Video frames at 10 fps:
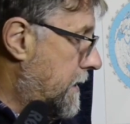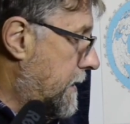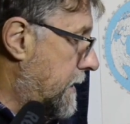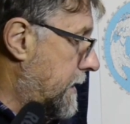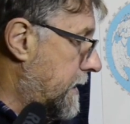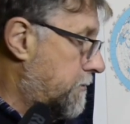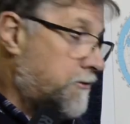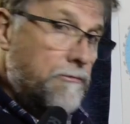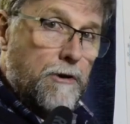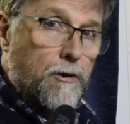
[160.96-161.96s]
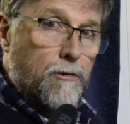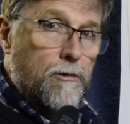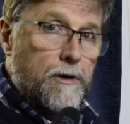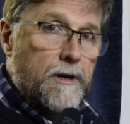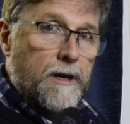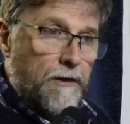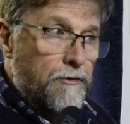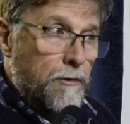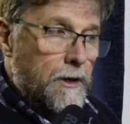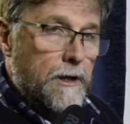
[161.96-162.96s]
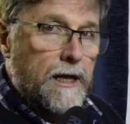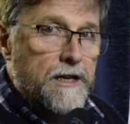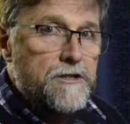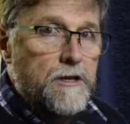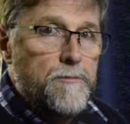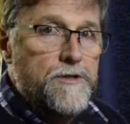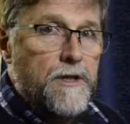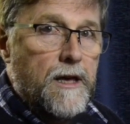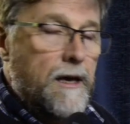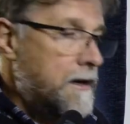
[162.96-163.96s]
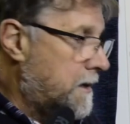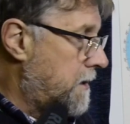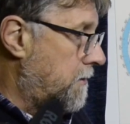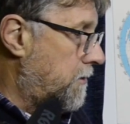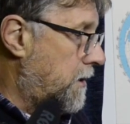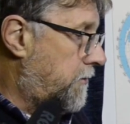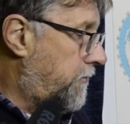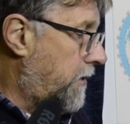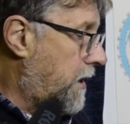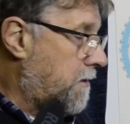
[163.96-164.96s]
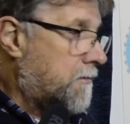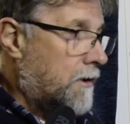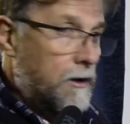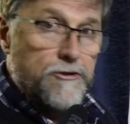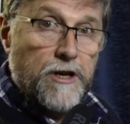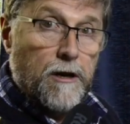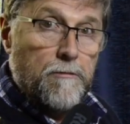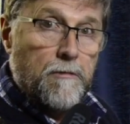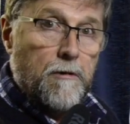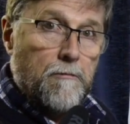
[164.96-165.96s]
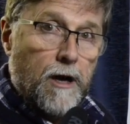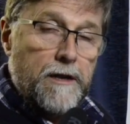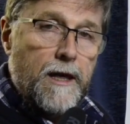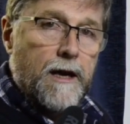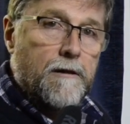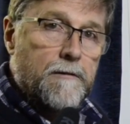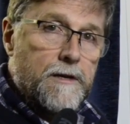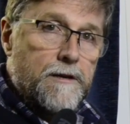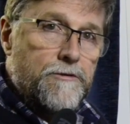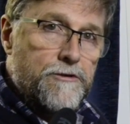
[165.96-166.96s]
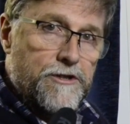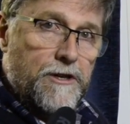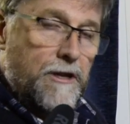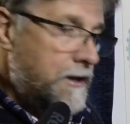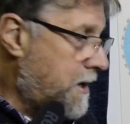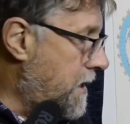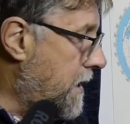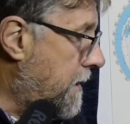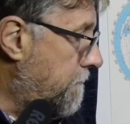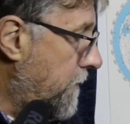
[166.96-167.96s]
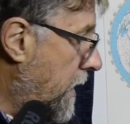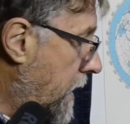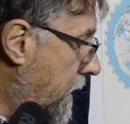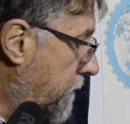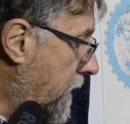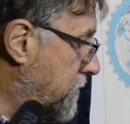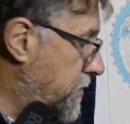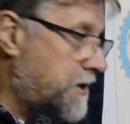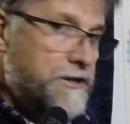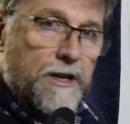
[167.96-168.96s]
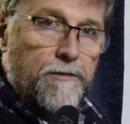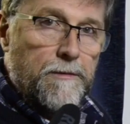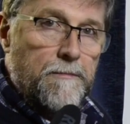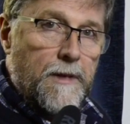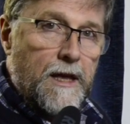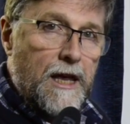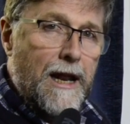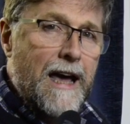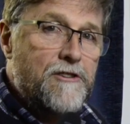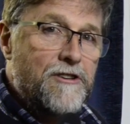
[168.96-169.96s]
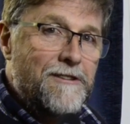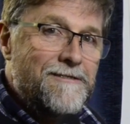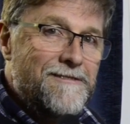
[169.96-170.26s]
to record a few little excerpts there that I'll show right now to see the FRG-7 in action.